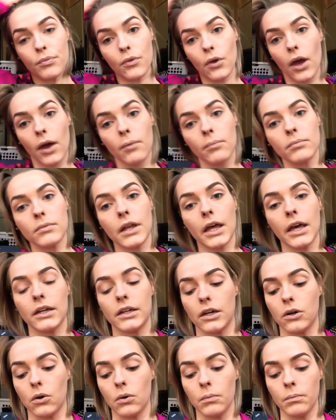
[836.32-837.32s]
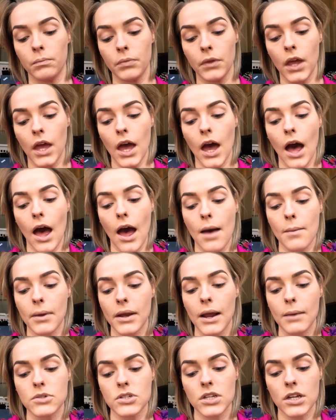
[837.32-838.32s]
Okay, Langnickel.
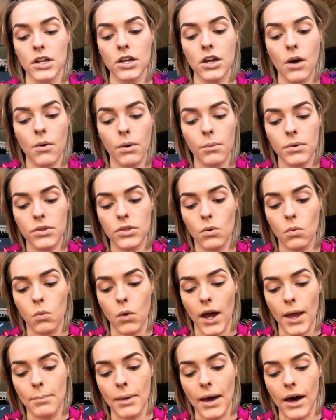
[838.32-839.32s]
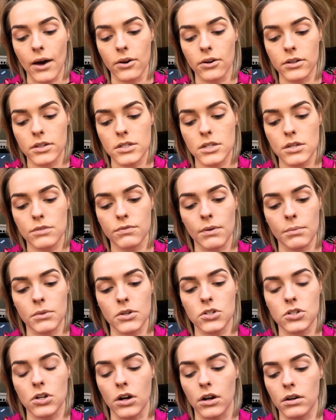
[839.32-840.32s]
And I'm just gonna go in with a white powder. This is from the
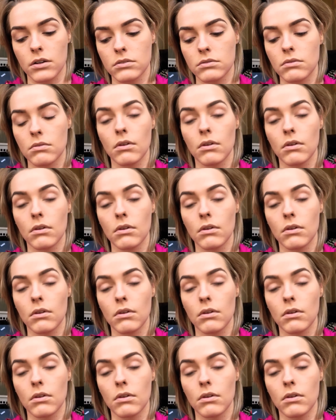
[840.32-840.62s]
Chart.